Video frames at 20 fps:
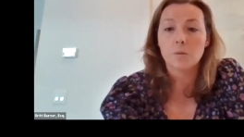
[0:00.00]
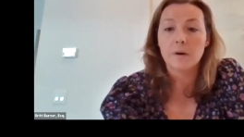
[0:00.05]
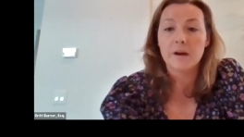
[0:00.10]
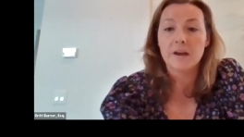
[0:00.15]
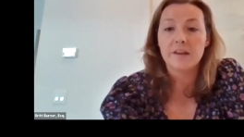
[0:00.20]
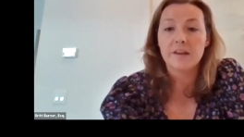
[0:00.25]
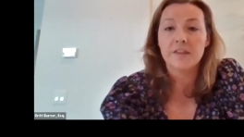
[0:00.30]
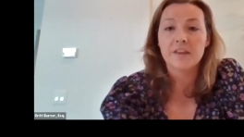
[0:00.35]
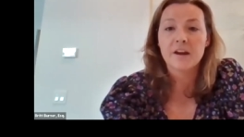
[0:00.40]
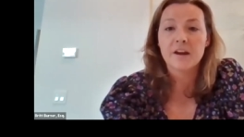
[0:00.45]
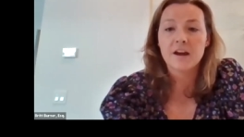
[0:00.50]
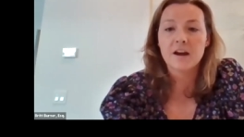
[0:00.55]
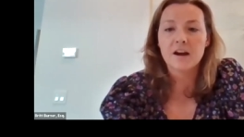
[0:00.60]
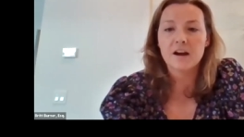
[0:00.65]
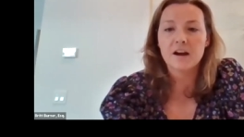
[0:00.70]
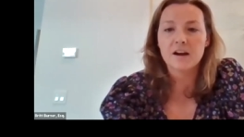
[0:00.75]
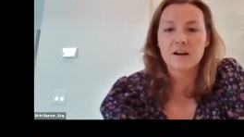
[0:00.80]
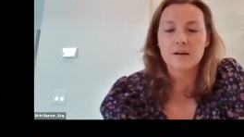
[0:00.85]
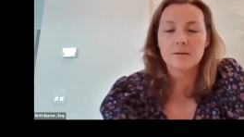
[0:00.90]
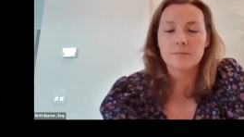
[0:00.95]
with,
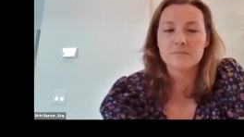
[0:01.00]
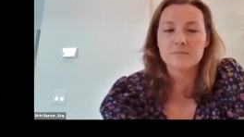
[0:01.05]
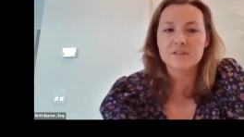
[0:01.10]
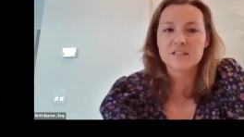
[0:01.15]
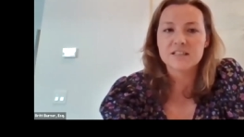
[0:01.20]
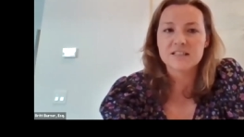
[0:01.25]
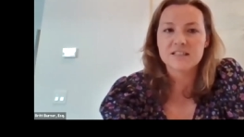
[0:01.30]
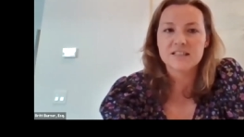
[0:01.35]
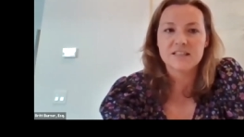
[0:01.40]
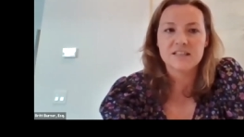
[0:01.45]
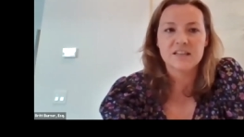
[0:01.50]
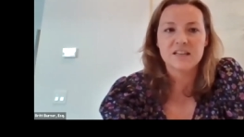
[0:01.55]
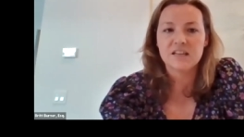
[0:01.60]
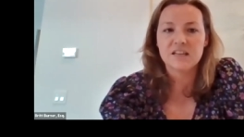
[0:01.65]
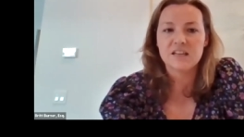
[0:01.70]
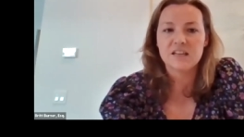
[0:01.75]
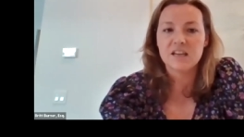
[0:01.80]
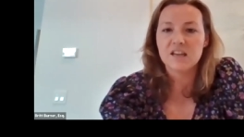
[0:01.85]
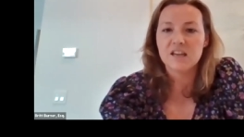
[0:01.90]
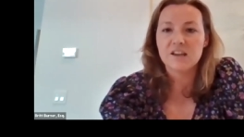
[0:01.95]
um, to
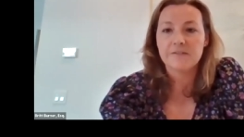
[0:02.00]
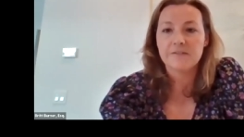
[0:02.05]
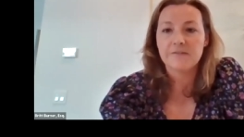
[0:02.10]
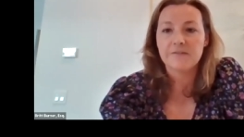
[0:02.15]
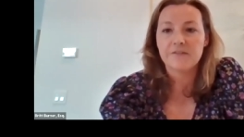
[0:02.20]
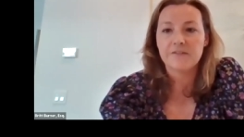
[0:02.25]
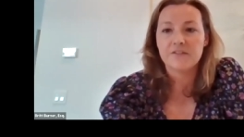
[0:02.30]
see if